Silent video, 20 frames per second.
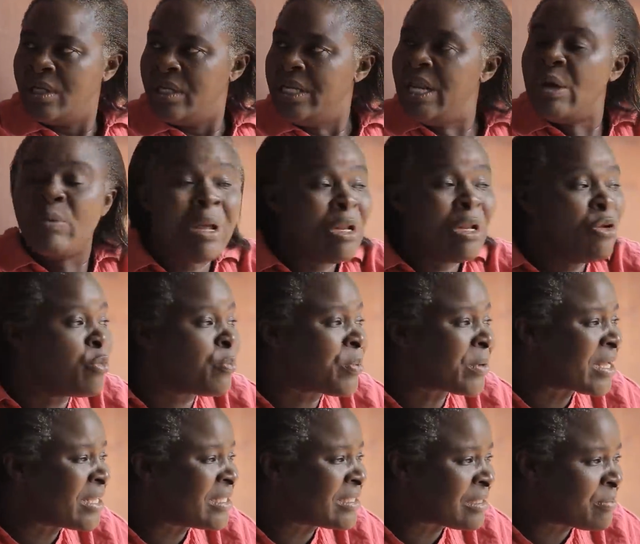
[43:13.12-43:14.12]
The Queen of
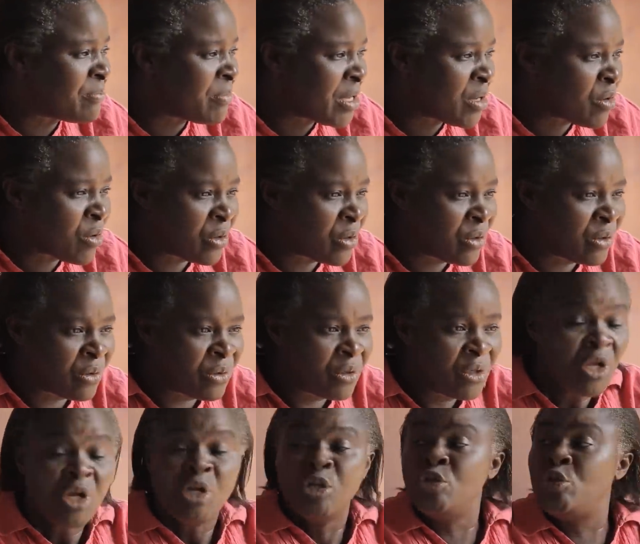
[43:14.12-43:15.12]
Prince.
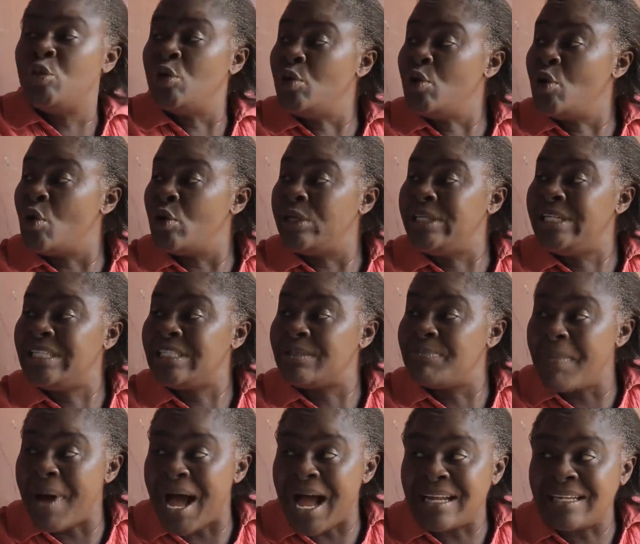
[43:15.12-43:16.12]
Do you know this
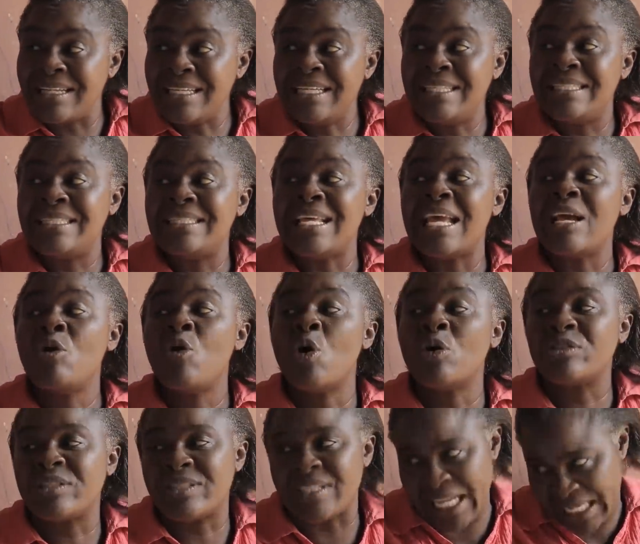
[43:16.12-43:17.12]
man is a
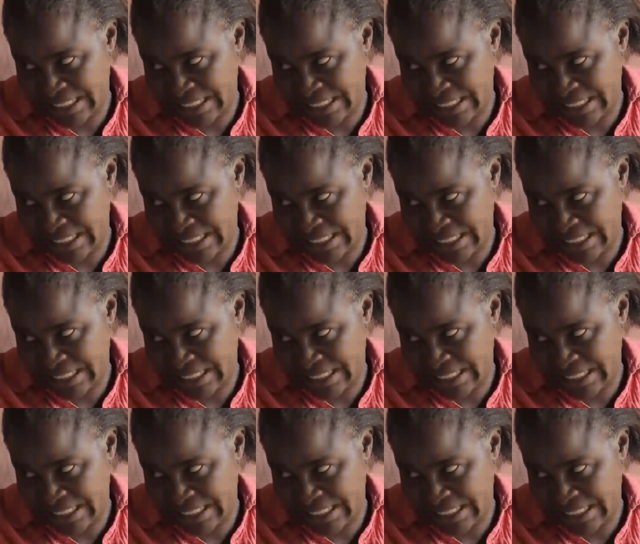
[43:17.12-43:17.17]
godsend?